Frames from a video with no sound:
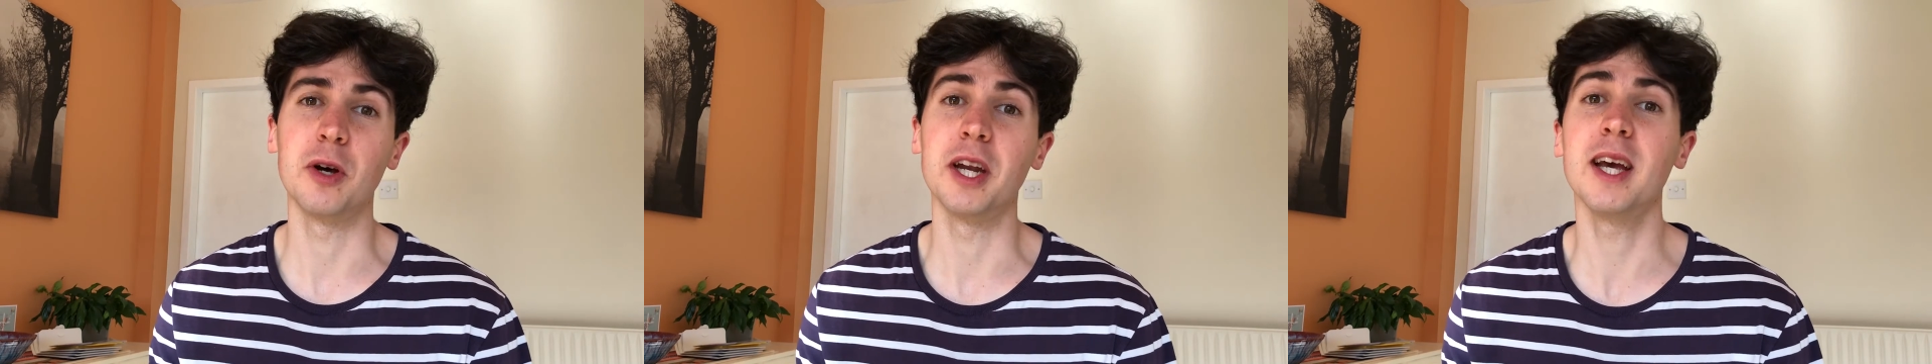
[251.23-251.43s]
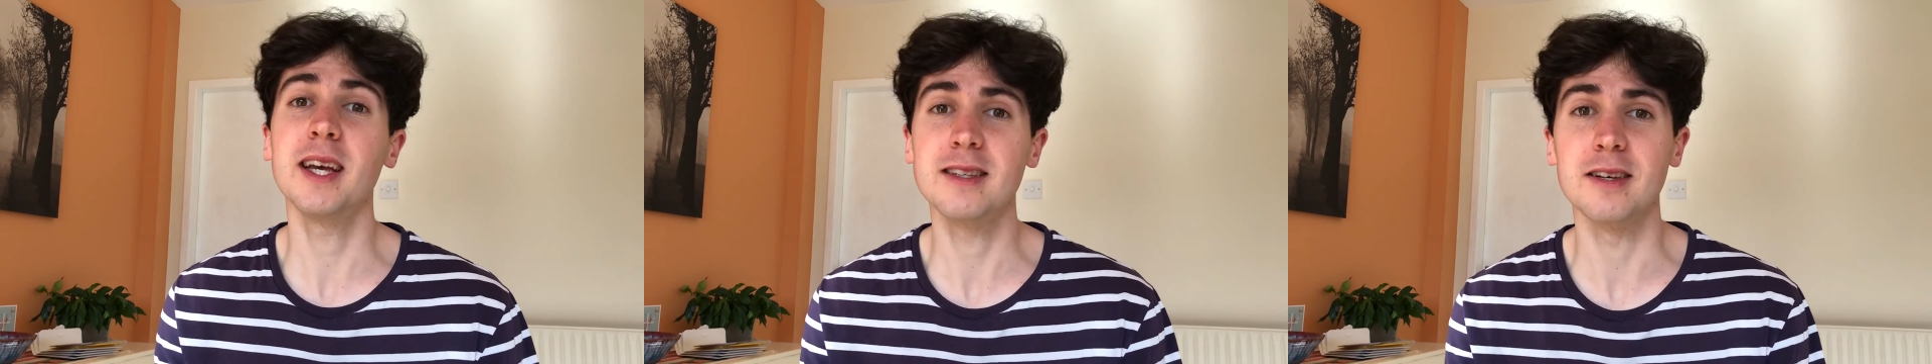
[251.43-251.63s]

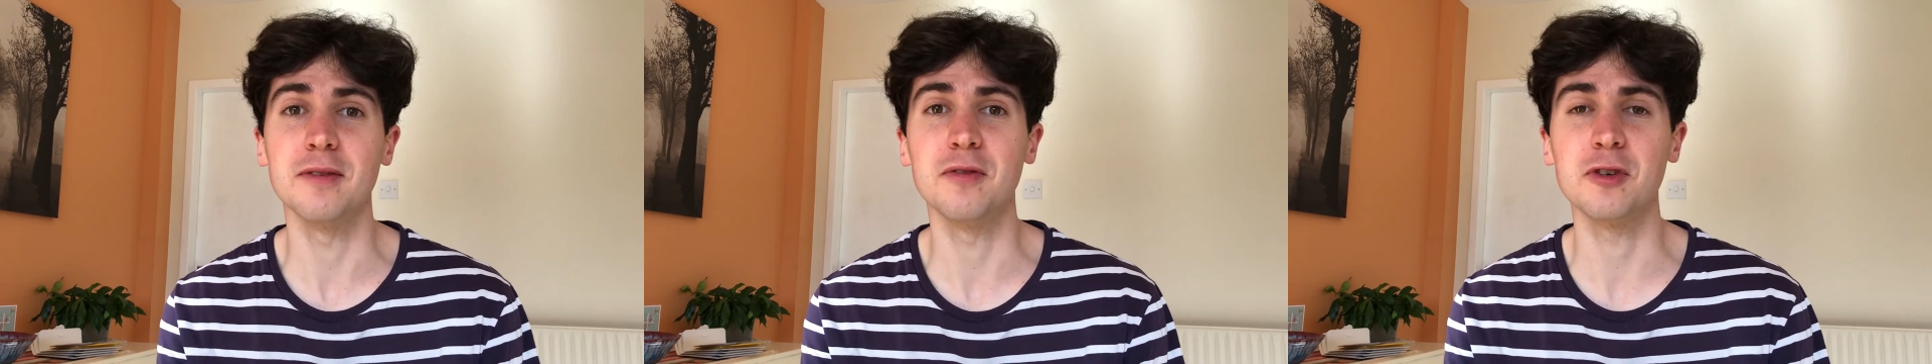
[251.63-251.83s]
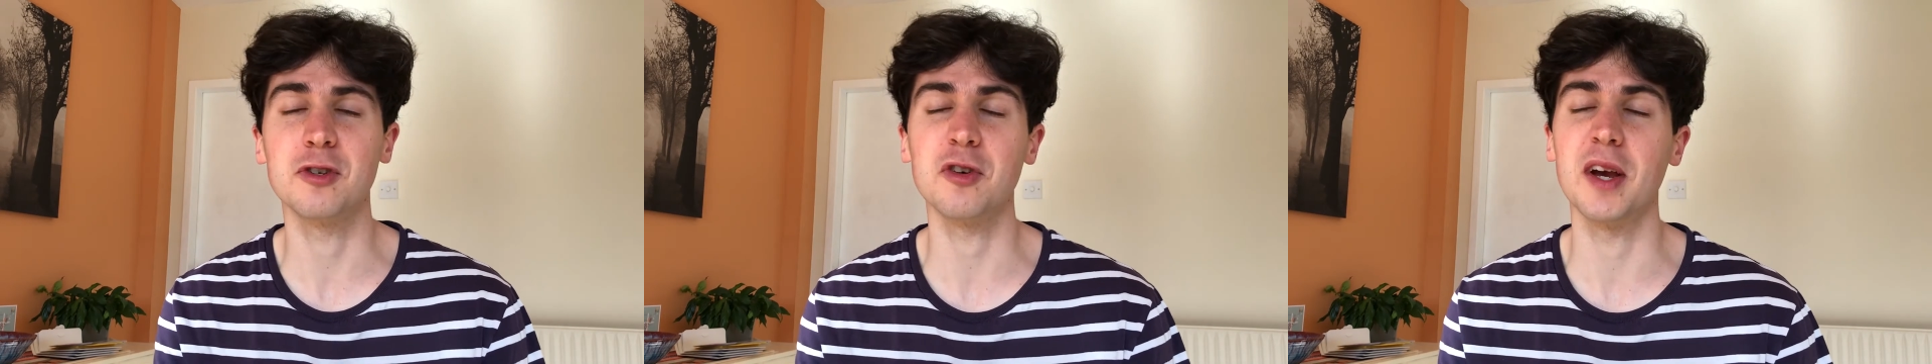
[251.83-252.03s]
and it is a
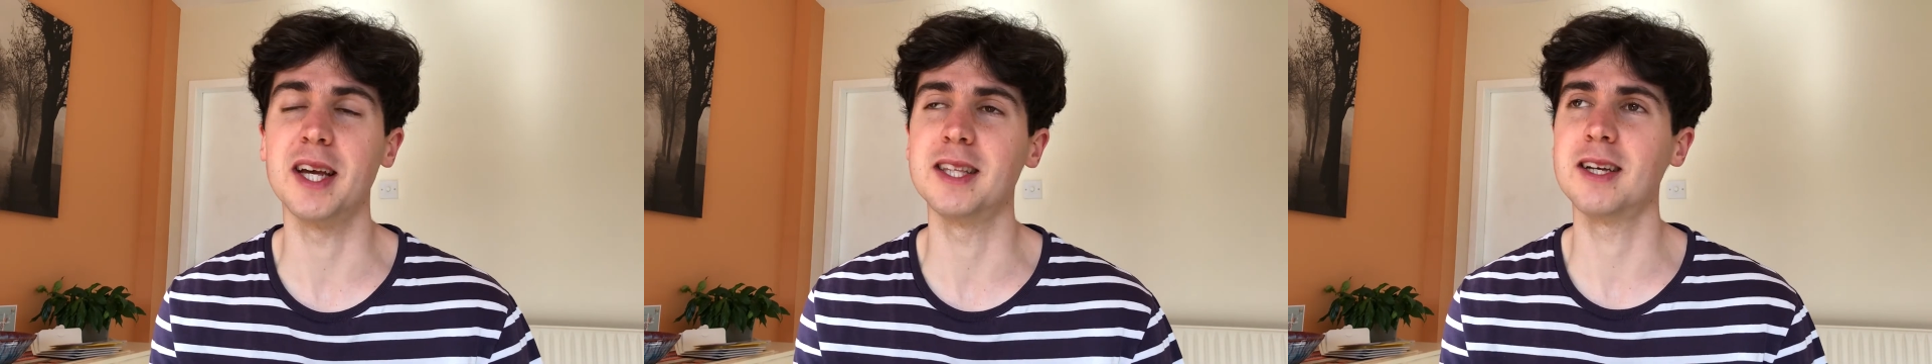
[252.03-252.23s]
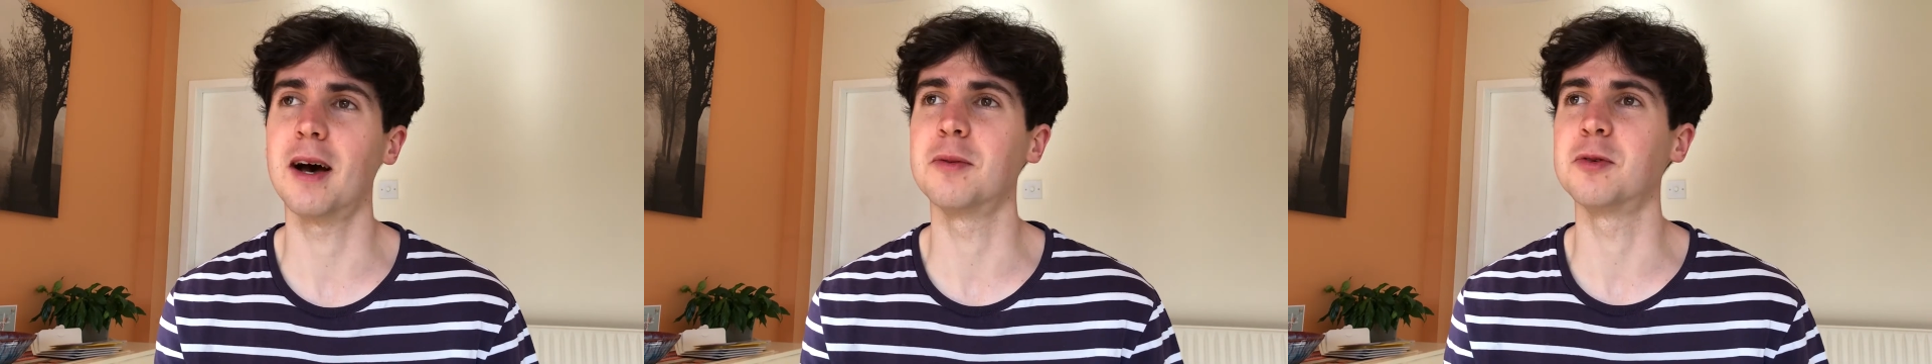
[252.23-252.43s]

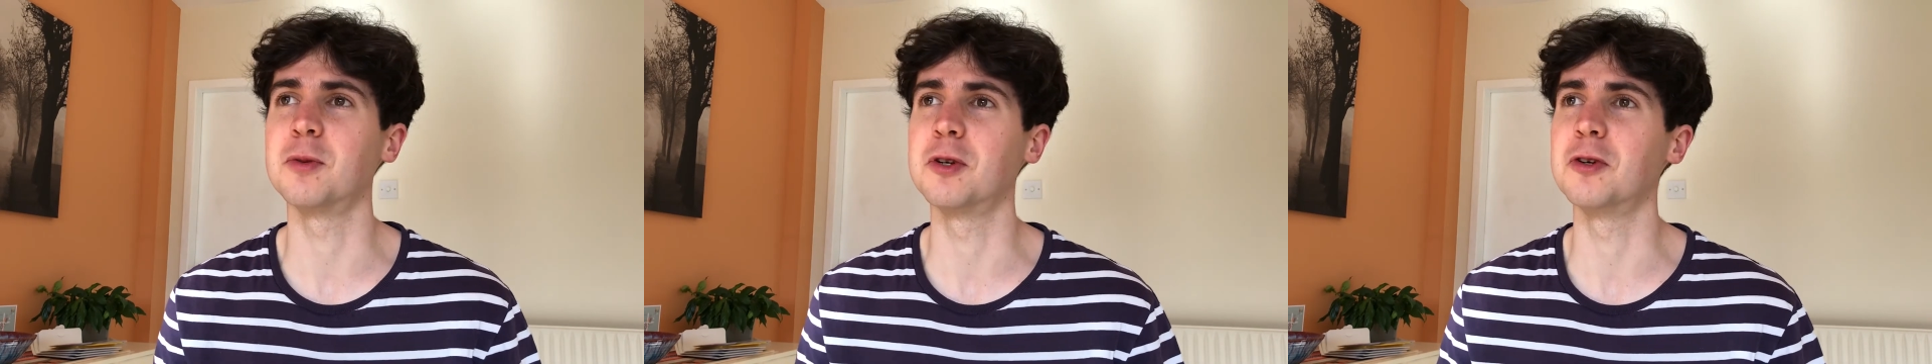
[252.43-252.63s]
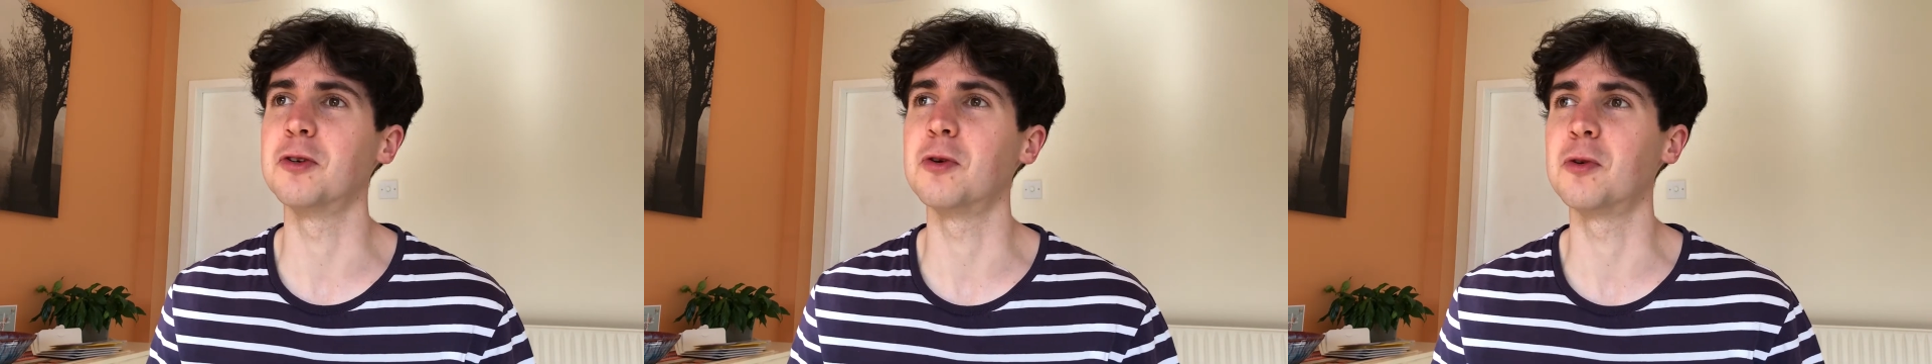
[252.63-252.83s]
frustrating time to be
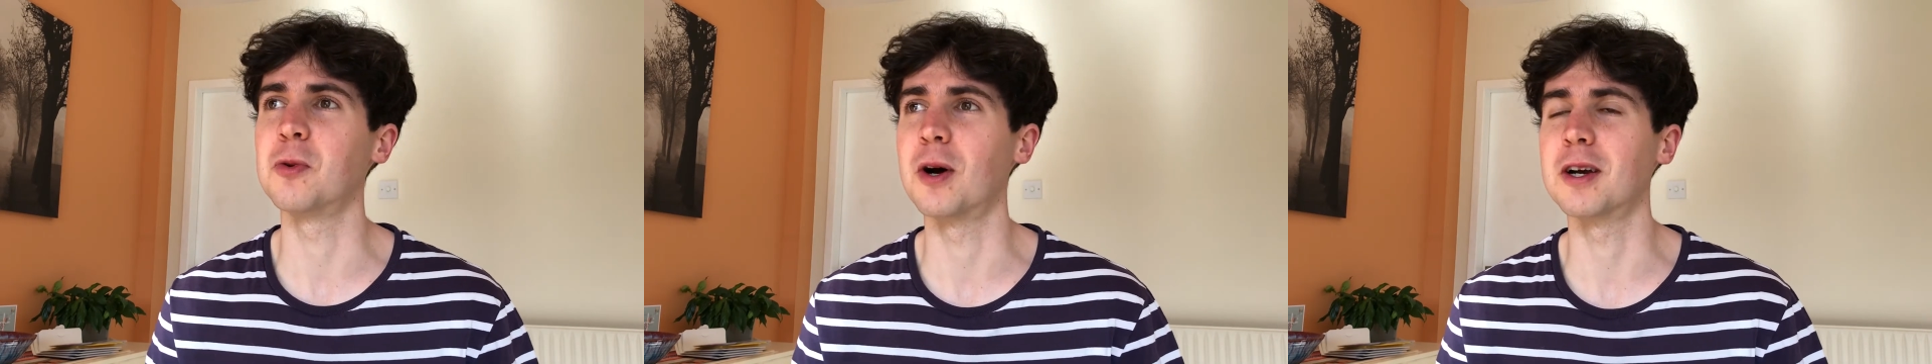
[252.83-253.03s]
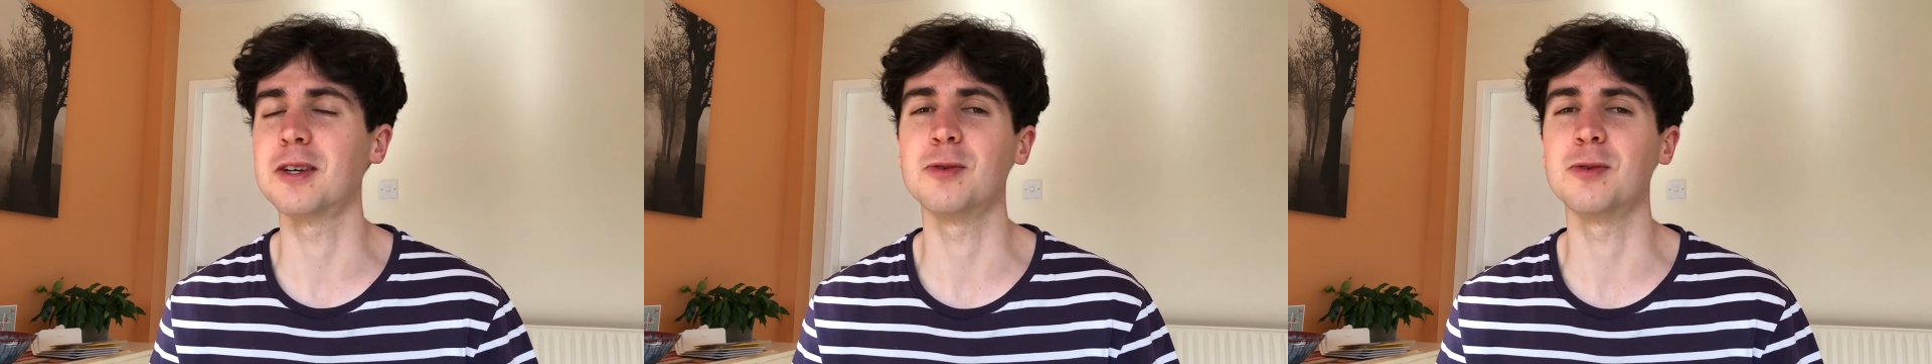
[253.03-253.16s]
doing youth work